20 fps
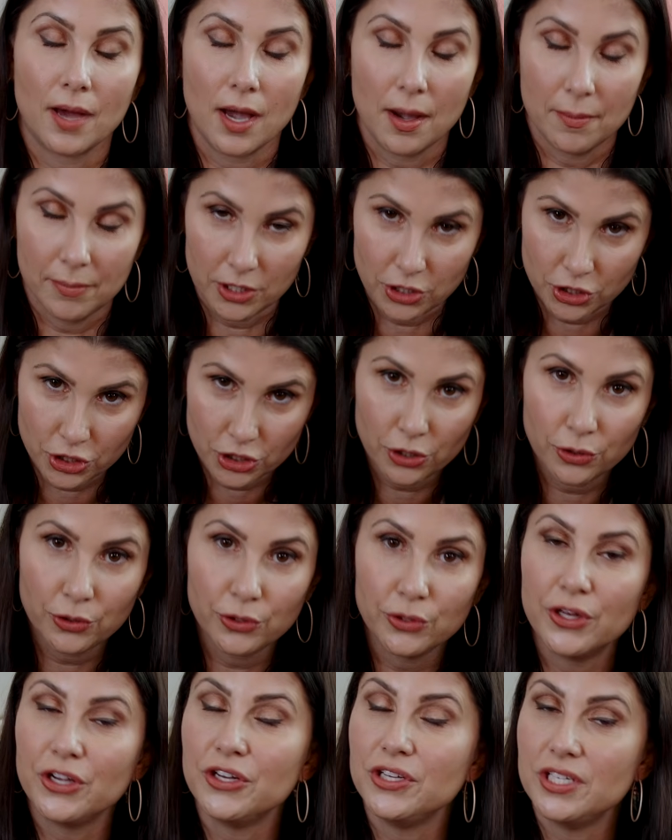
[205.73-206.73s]
I'm going to show
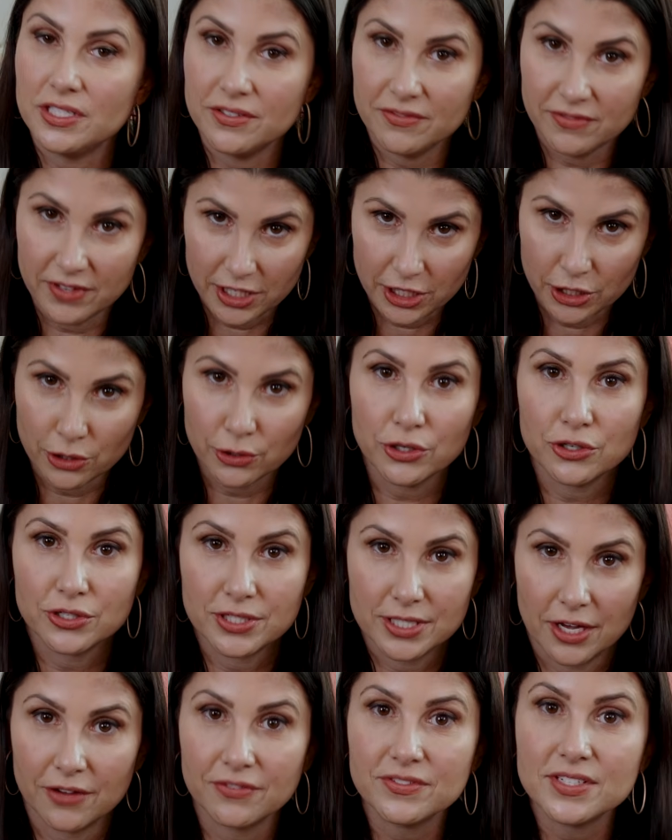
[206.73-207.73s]
you that you need to video
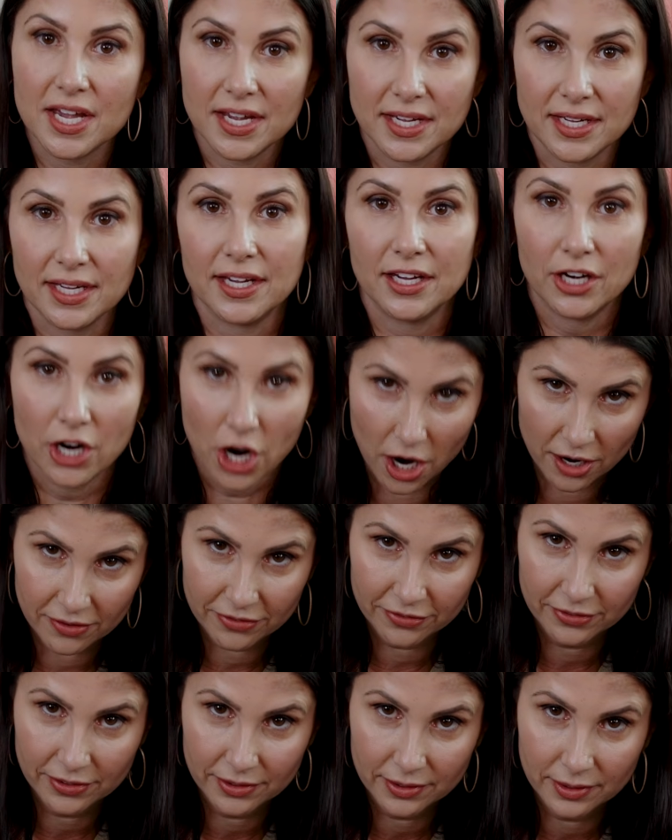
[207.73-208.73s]
yourself taking it
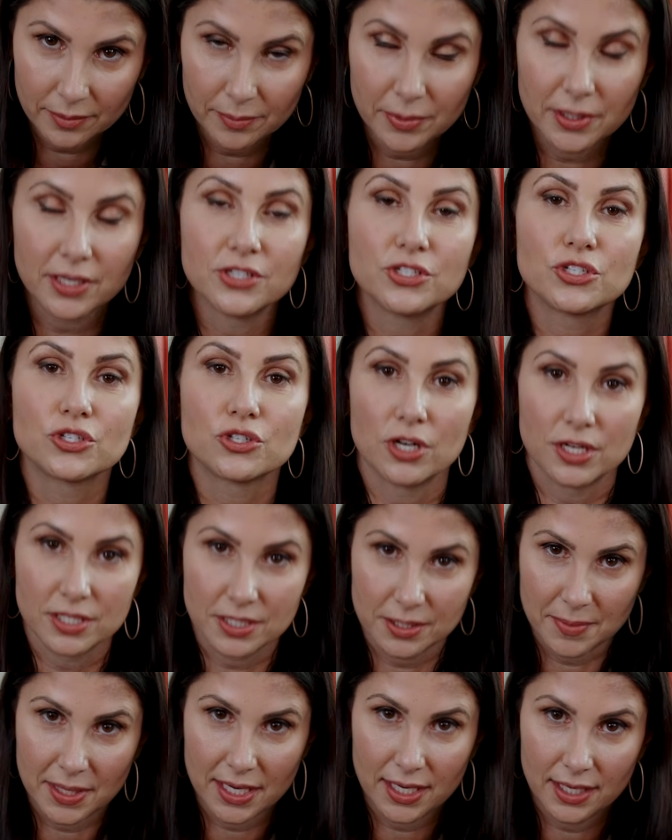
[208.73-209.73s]
off because
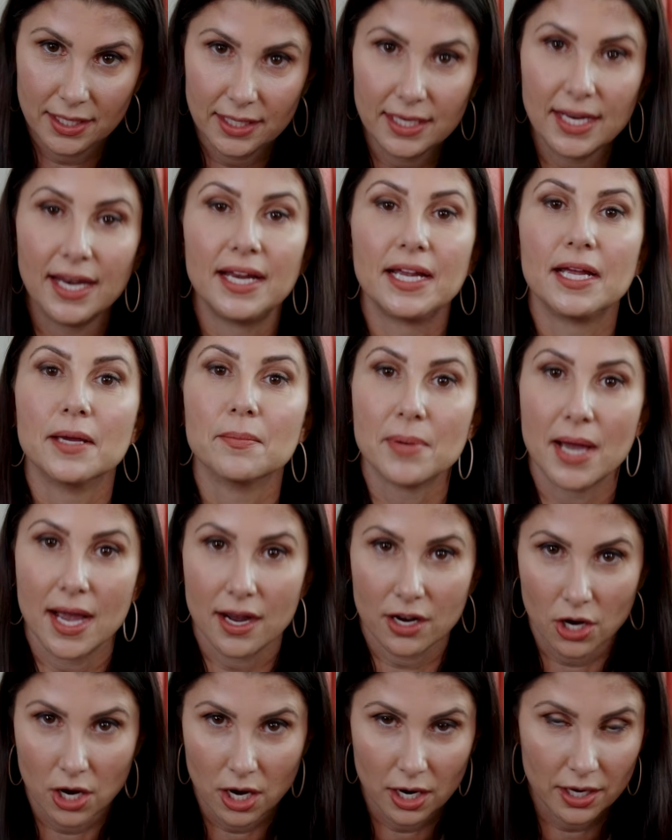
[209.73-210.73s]
trust me, getting it
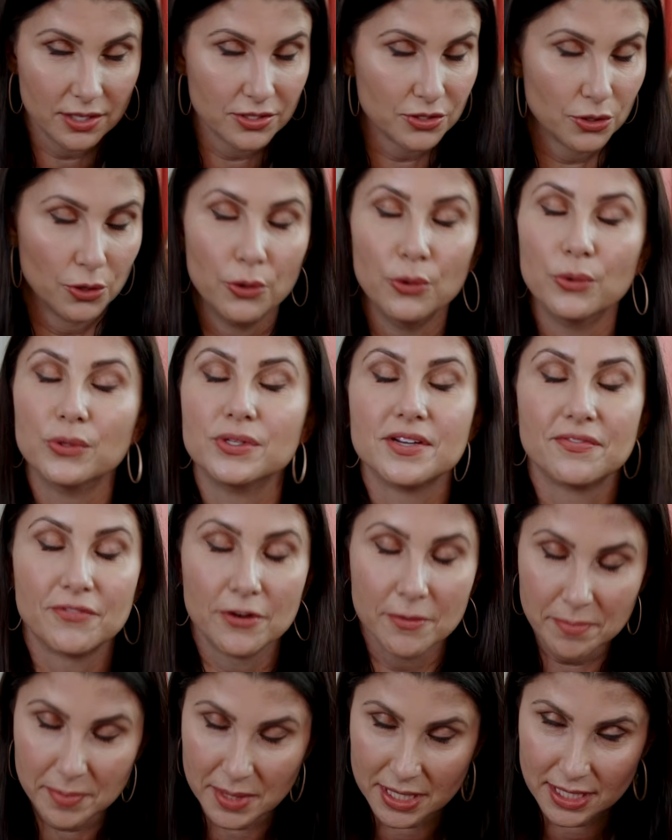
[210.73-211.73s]
back on is a whole
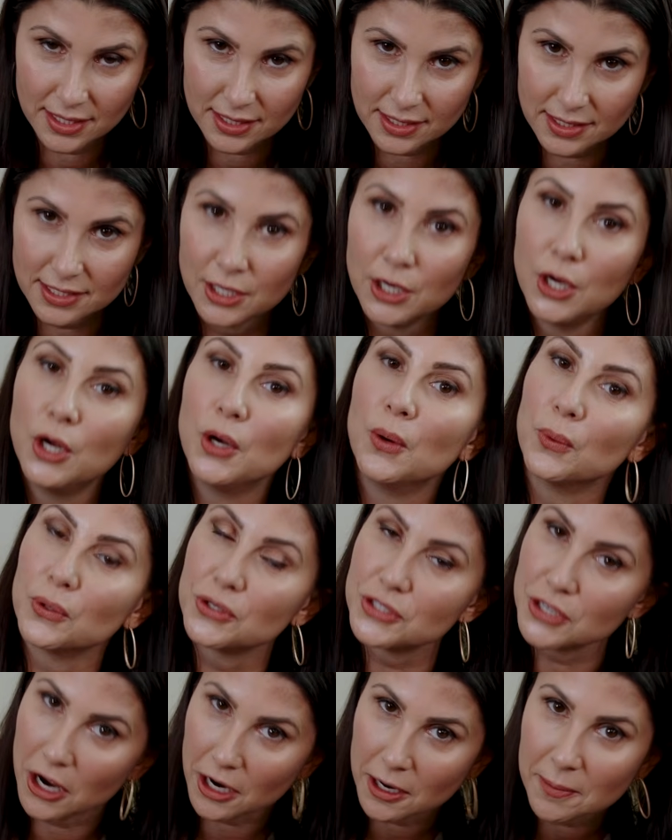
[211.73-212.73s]
different beast. We'll
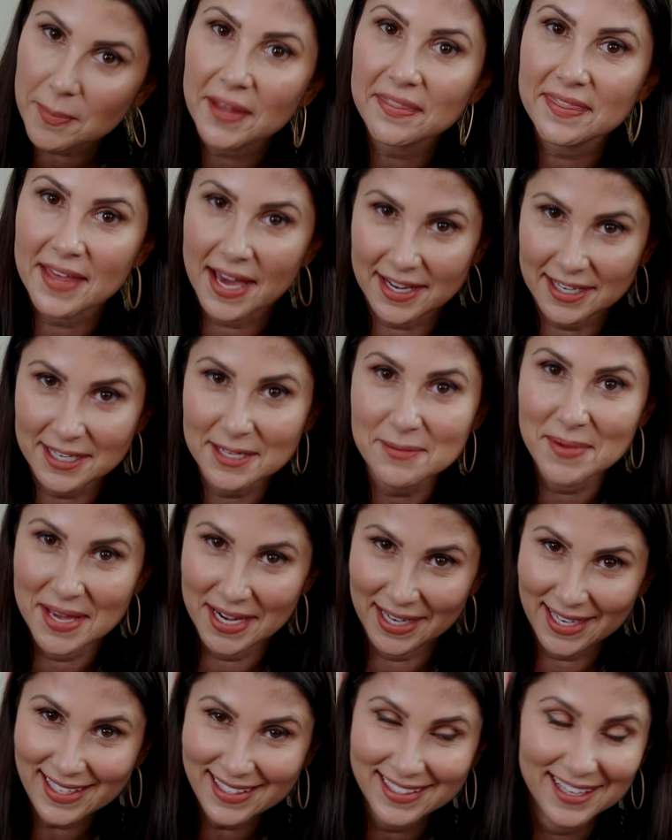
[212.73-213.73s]
talk about that in a
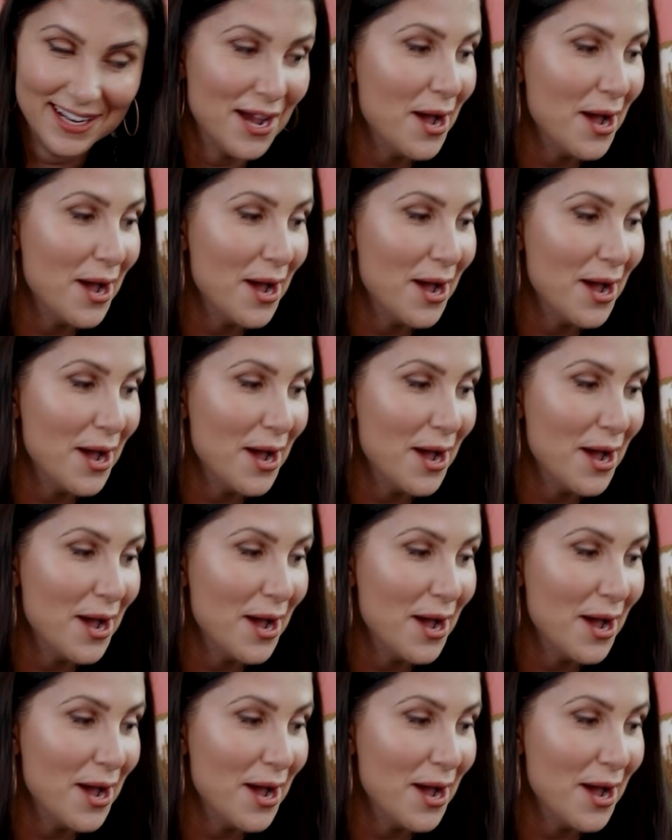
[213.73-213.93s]
minute.